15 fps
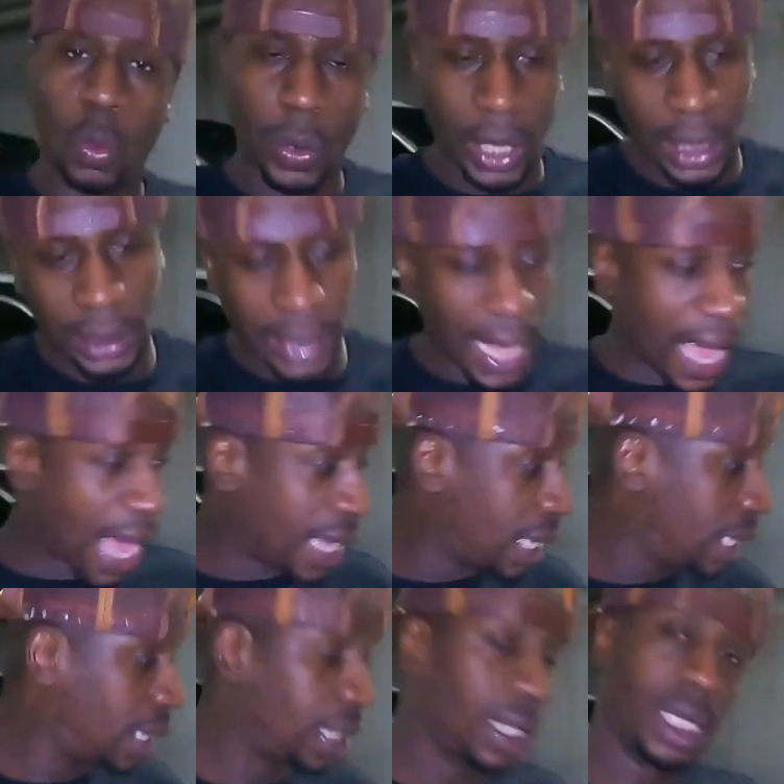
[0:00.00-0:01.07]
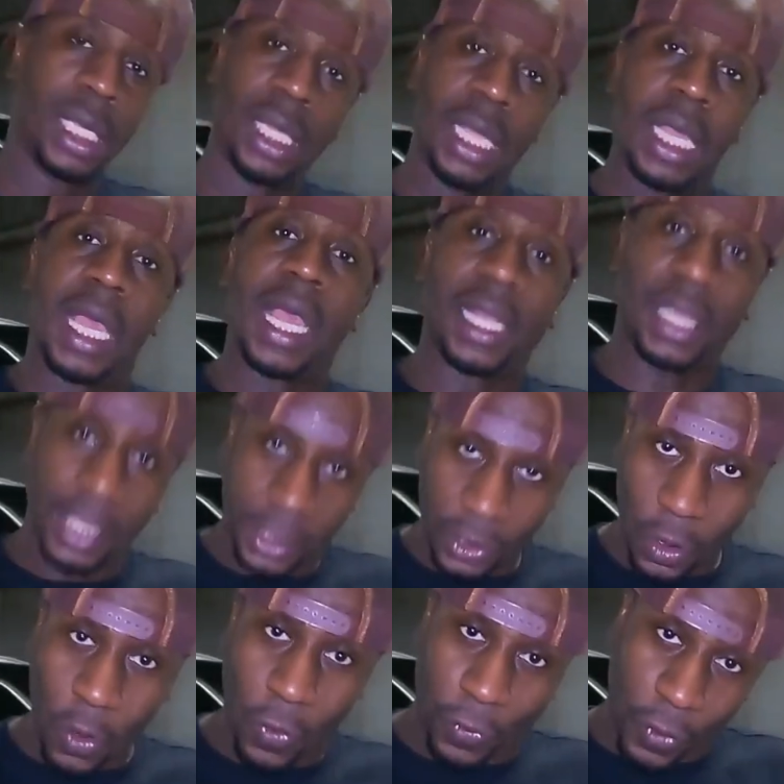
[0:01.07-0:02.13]
where it's at and let's
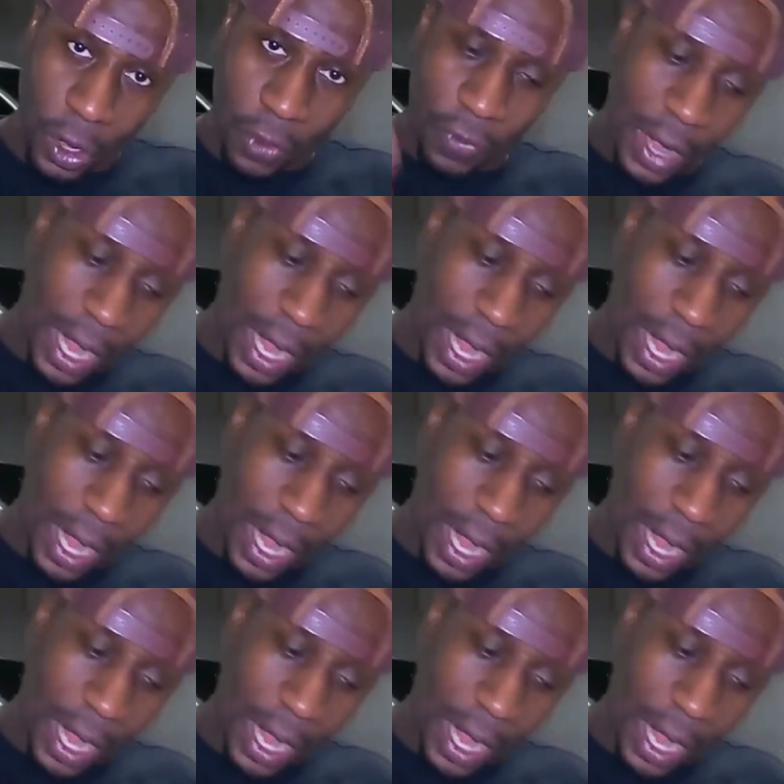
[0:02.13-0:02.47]
go for a